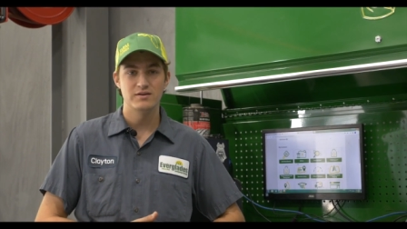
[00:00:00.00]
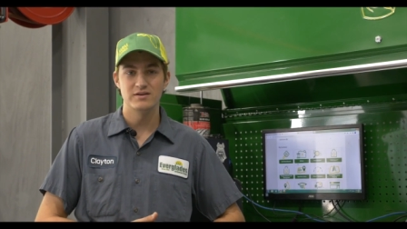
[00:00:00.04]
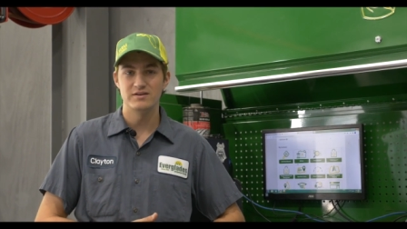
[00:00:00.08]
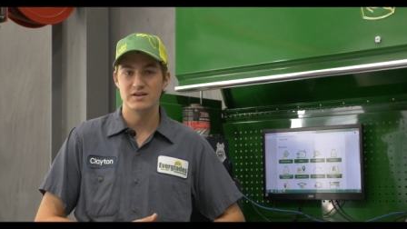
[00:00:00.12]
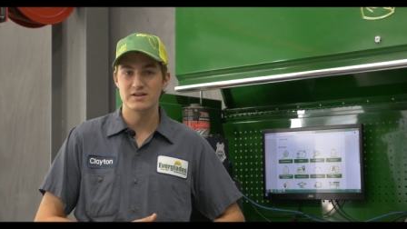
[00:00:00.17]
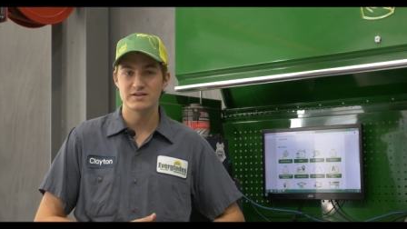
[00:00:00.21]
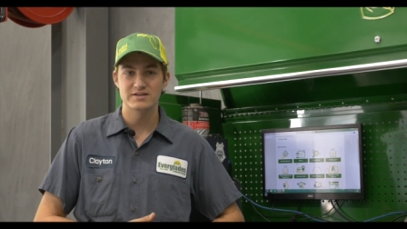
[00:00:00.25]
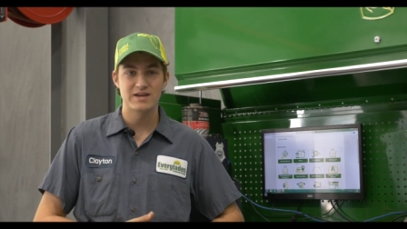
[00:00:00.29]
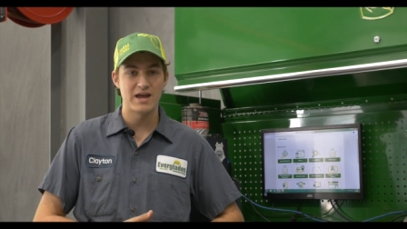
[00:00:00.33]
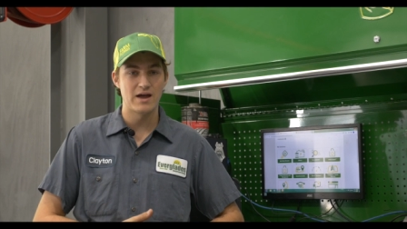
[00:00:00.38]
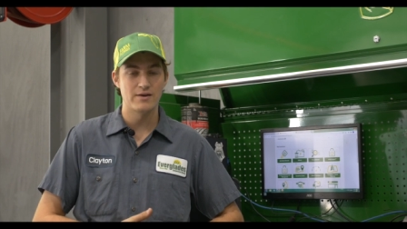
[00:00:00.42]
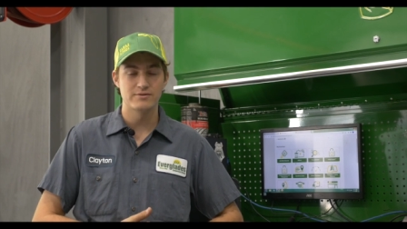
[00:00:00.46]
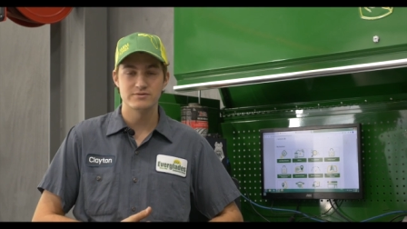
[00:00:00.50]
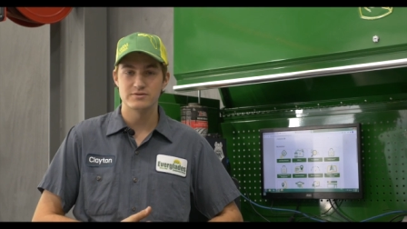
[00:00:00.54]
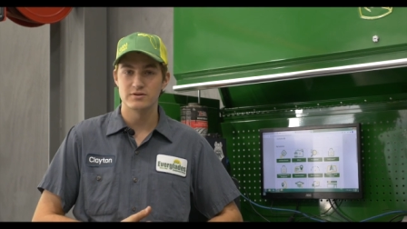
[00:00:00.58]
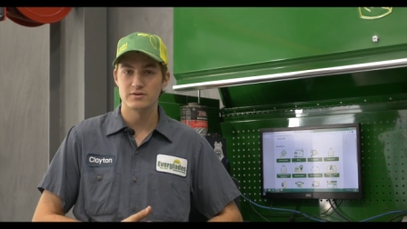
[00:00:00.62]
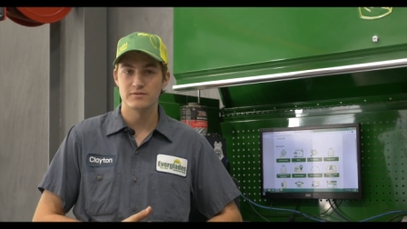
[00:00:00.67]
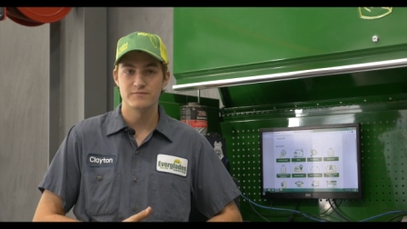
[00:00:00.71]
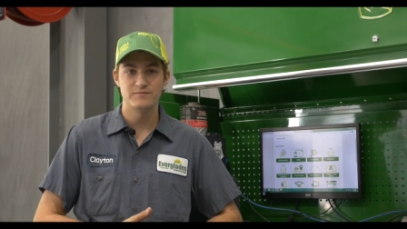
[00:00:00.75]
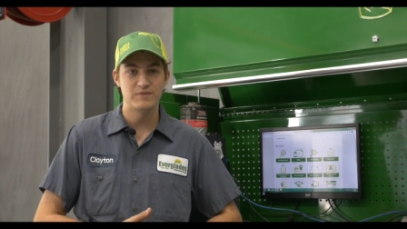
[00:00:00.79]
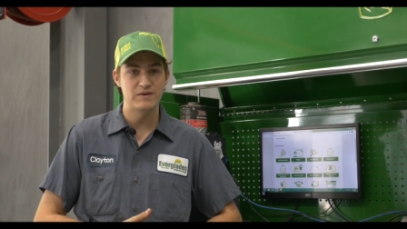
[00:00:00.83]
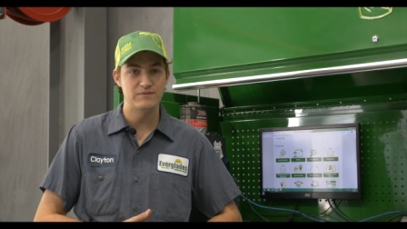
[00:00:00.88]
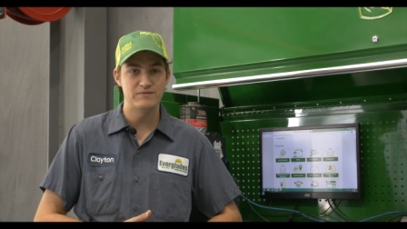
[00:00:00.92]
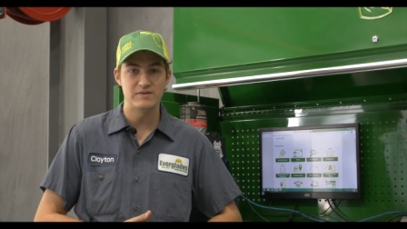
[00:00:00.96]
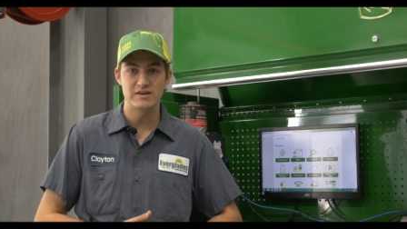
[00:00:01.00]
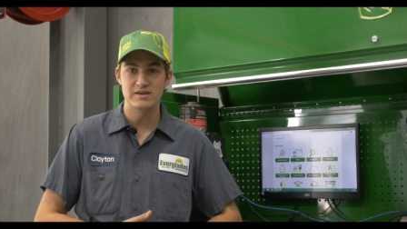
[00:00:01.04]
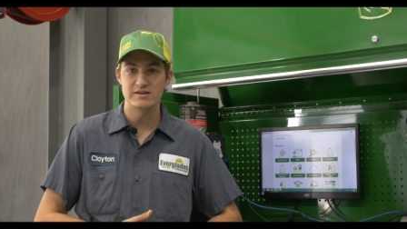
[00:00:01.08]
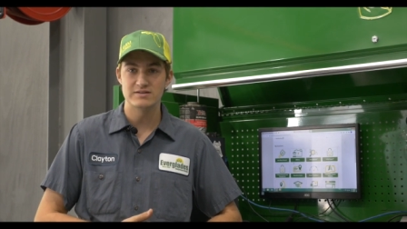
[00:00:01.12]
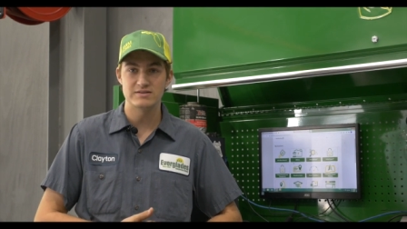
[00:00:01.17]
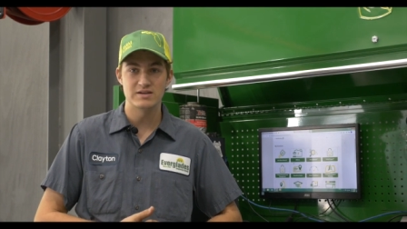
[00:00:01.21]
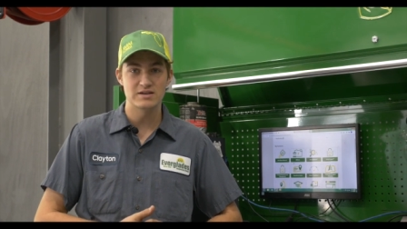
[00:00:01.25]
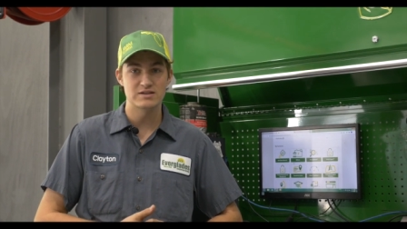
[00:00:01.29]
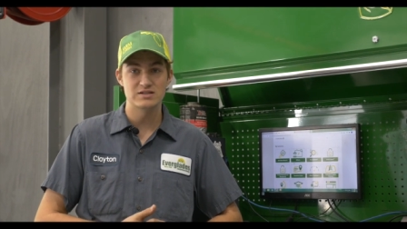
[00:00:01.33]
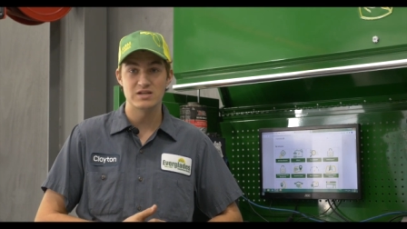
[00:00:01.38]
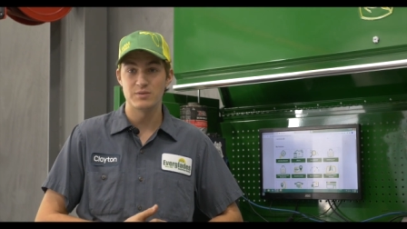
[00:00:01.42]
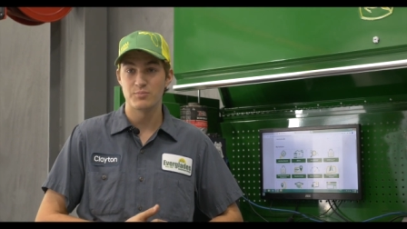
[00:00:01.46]
discounts are 50,
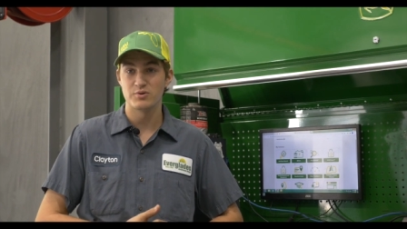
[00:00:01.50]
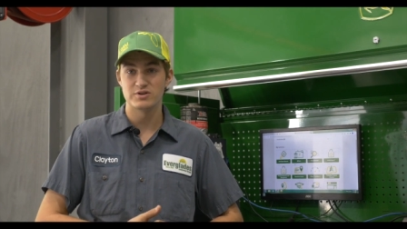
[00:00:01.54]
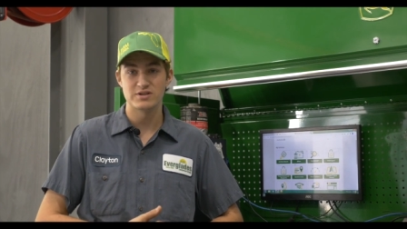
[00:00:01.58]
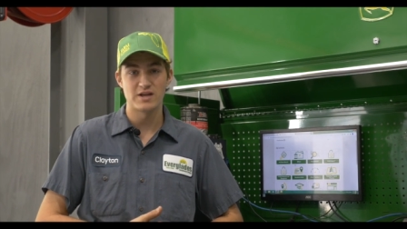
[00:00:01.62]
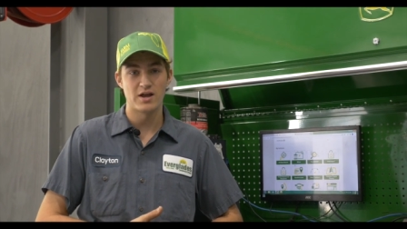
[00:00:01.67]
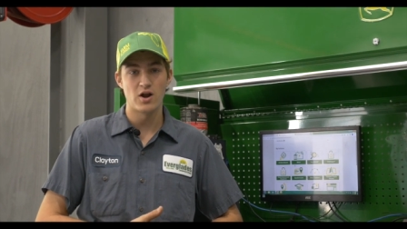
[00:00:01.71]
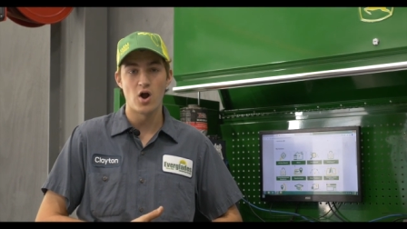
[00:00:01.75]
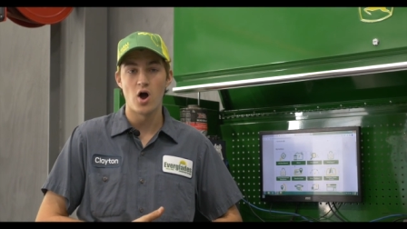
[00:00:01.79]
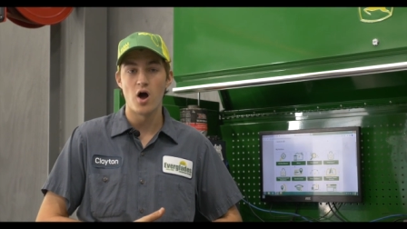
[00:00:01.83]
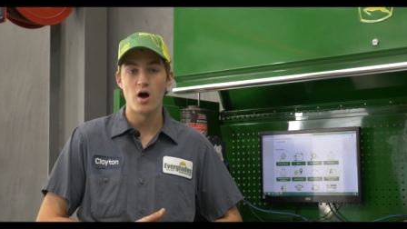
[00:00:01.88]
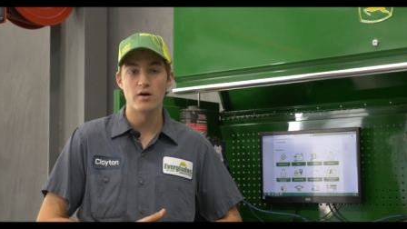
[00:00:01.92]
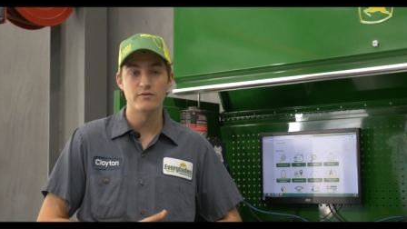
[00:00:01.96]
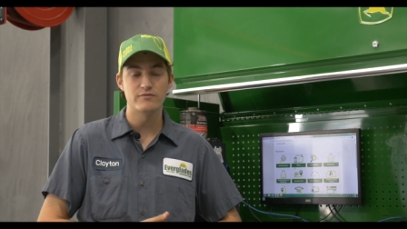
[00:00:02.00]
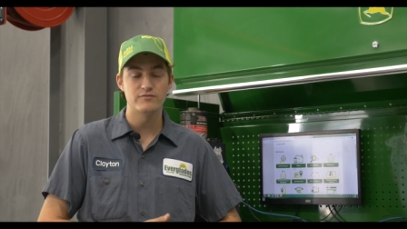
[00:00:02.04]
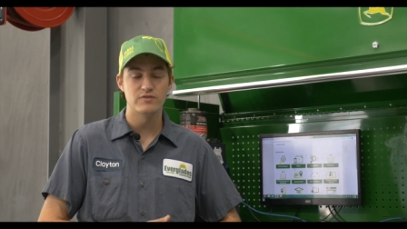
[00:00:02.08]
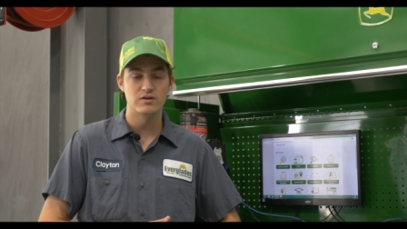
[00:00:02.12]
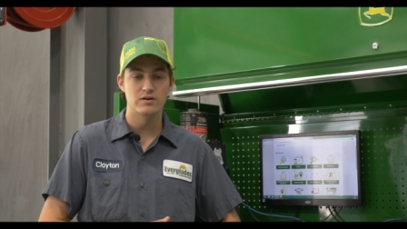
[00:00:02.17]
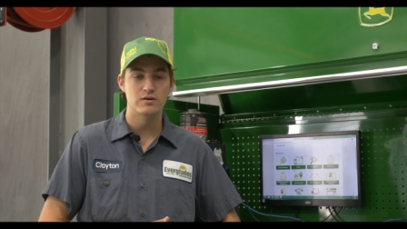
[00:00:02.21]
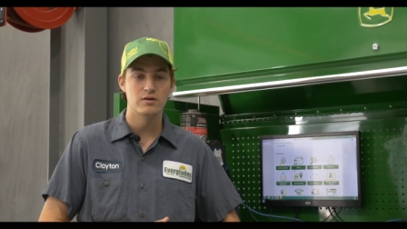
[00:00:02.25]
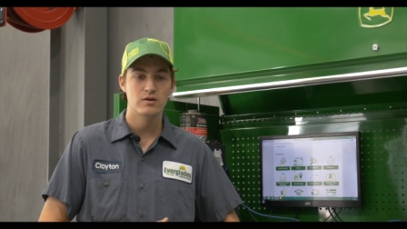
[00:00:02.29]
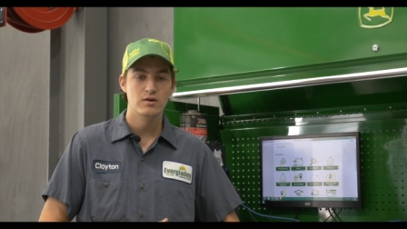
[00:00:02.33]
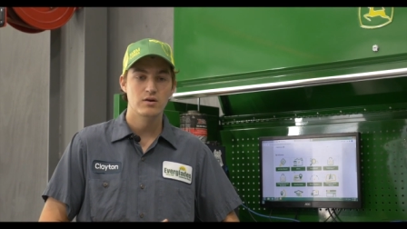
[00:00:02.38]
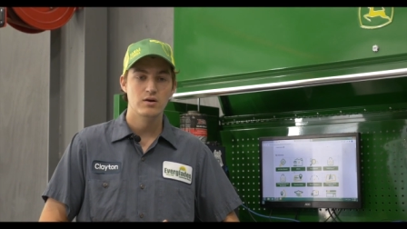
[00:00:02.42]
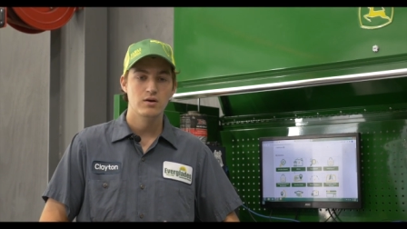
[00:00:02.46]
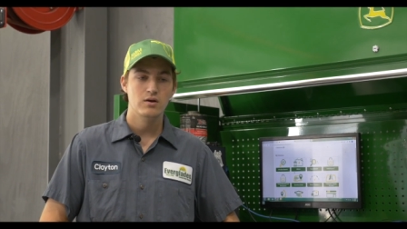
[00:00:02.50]
60% off, and